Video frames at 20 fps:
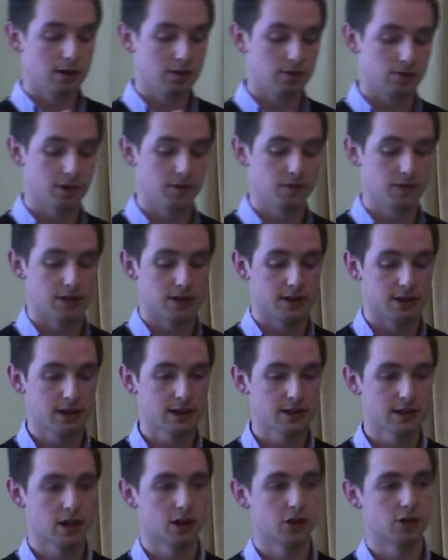5th to
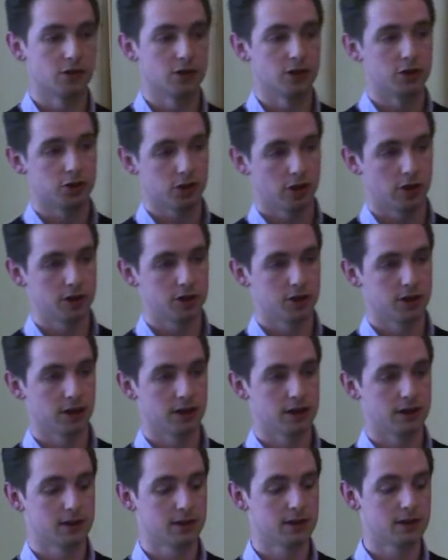6th century church
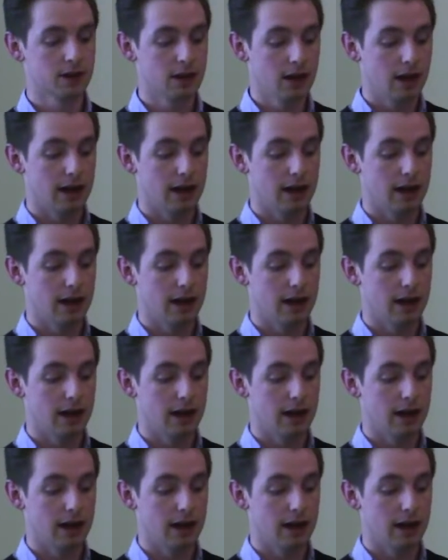sites,